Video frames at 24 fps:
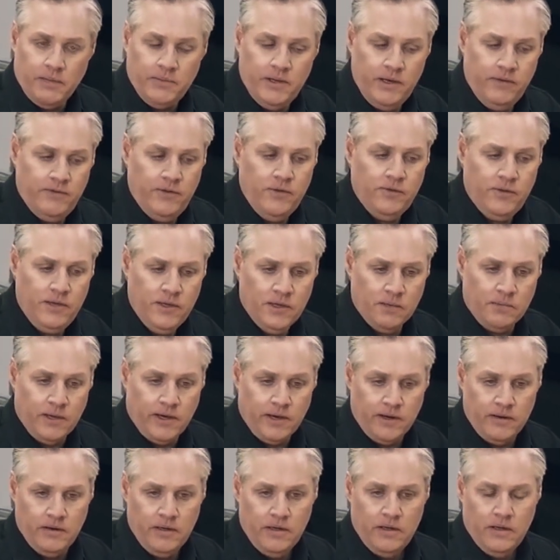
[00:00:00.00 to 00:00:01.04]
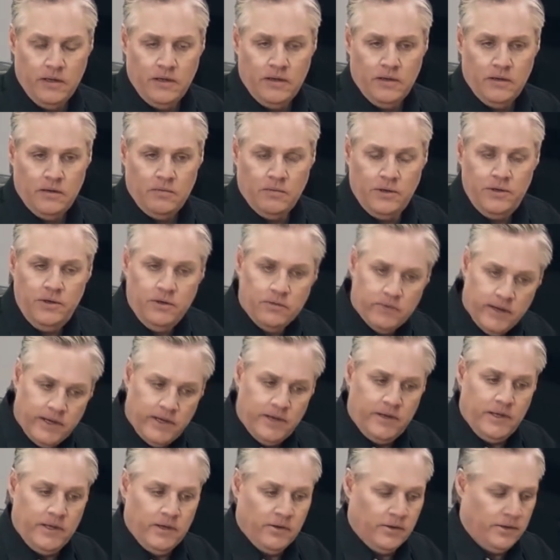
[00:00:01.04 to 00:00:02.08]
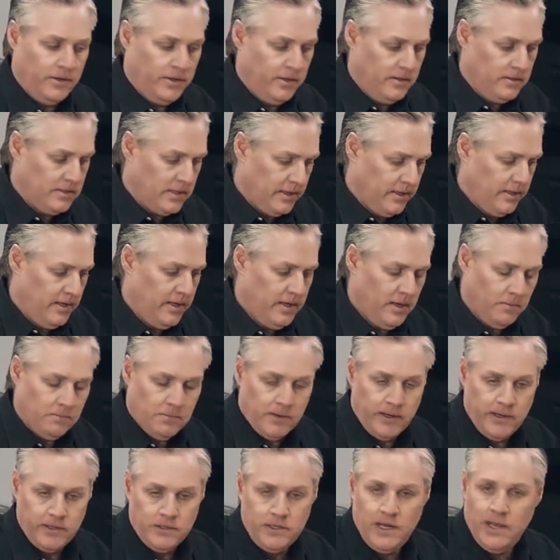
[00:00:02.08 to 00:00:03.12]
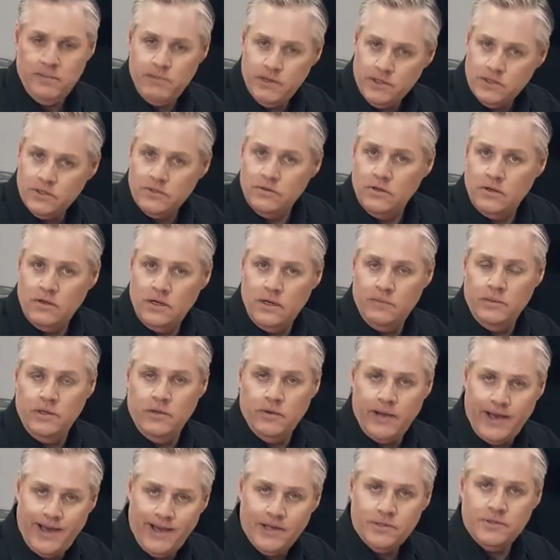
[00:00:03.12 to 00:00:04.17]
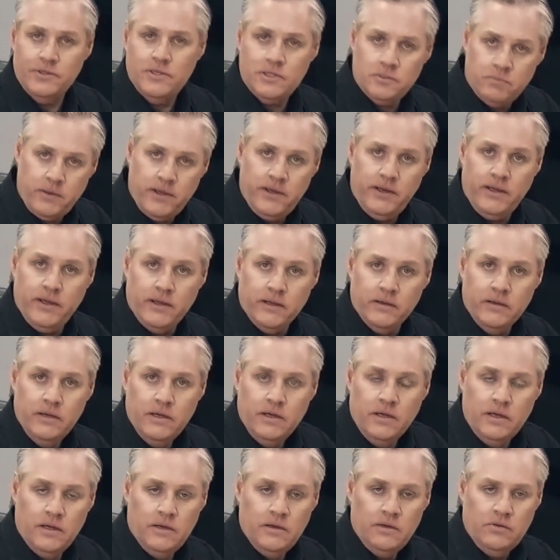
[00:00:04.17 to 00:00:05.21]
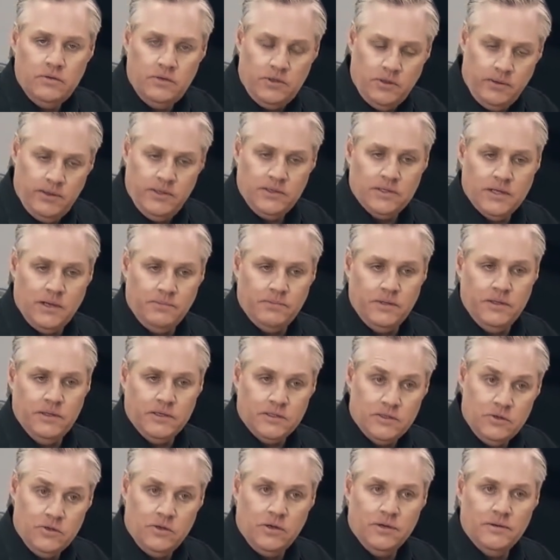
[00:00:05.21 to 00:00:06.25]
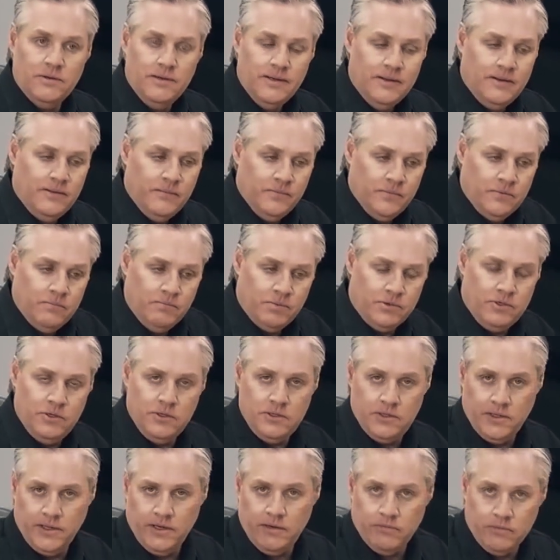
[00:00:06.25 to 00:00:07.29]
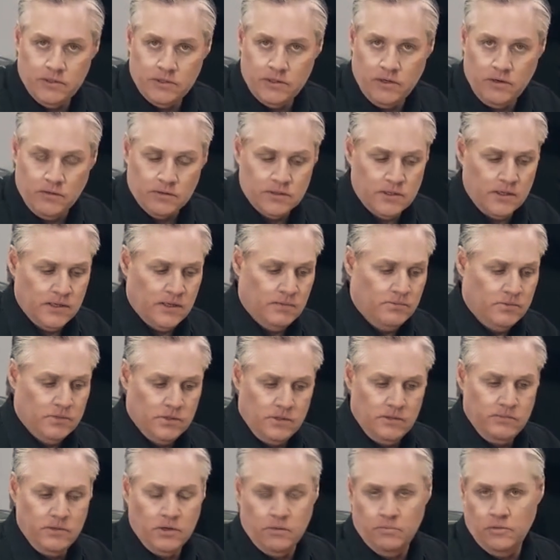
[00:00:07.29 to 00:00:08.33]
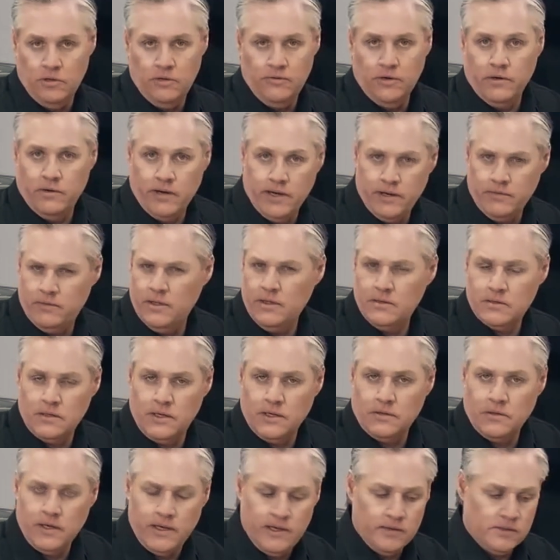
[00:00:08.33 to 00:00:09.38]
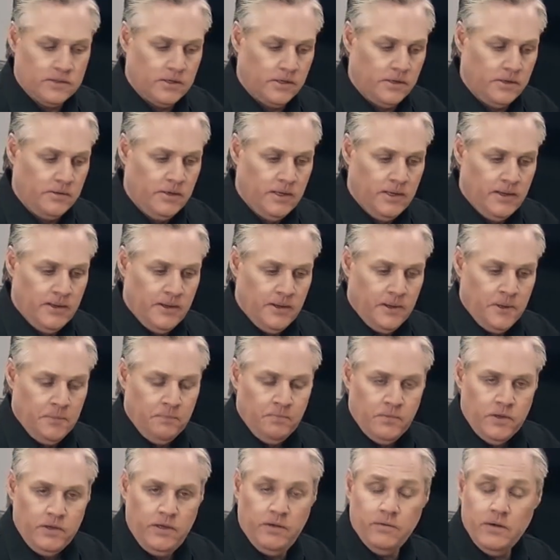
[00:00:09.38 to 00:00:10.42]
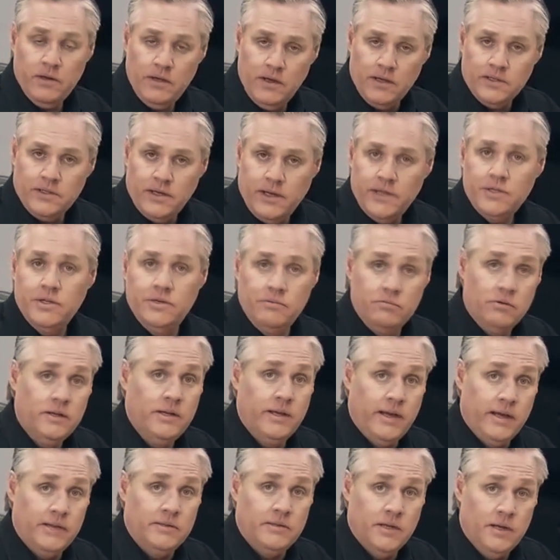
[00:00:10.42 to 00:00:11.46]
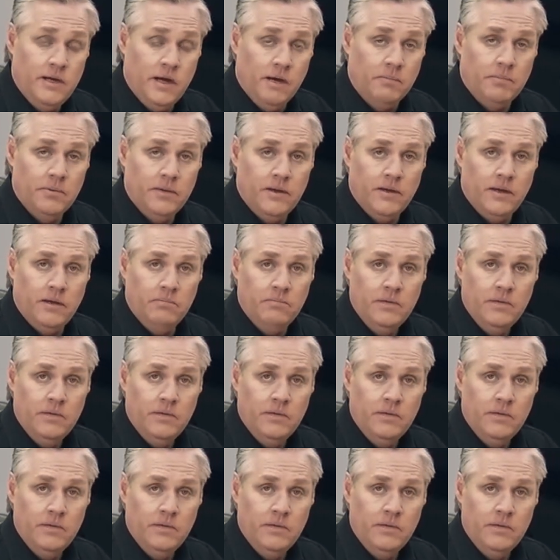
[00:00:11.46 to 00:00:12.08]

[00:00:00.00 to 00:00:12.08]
I mean, if you think about it, when you're editing on the, say, the edit page, how much time are you actually spending doing something that's not producing any results, like I'm zooming or moving around, things like that? So you realize it actually really adds up.